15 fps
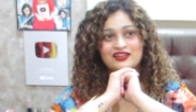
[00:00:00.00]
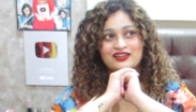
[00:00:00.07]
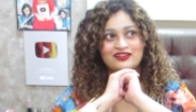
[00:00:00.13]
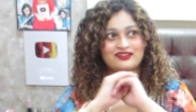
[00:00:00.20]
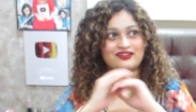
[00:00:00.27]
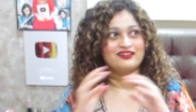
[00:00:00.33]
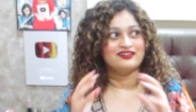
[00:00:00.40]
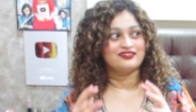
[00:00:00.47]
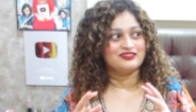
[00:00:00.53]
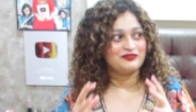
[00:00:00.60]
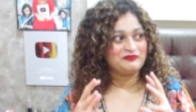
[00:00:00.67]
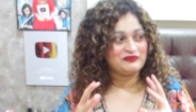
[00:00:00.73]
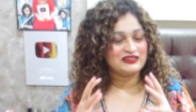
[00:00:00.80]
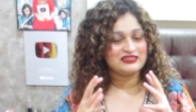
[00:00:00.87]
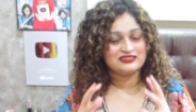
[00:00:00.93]
Like the
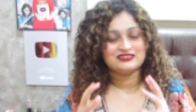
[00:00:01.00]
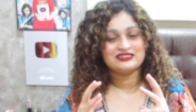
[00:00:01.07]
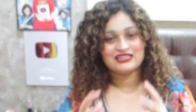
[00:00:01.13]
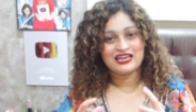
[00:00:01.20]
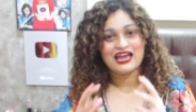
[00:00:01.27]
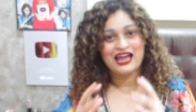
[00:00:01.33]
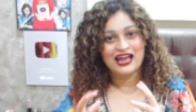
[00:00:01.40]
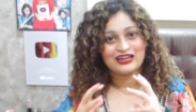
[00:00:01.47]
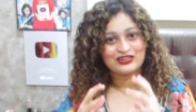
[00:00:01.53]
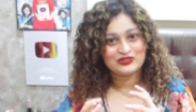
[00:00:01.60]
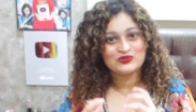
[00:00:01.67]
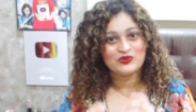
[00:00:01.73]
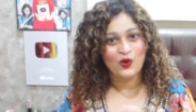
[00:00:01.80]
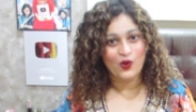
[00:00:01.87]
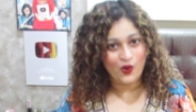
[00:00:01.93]
places I had
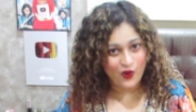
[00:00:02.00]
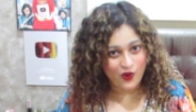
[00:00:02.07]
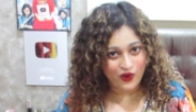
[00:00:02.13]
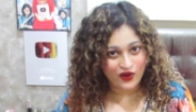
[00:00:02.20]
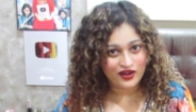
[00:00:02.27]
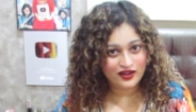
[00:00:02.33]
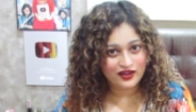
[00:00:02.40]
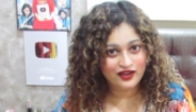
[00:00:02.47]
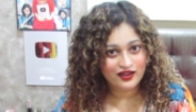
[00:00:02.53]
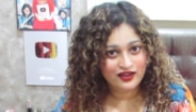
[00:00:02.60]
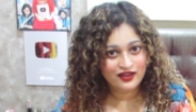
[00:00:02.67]
to hog.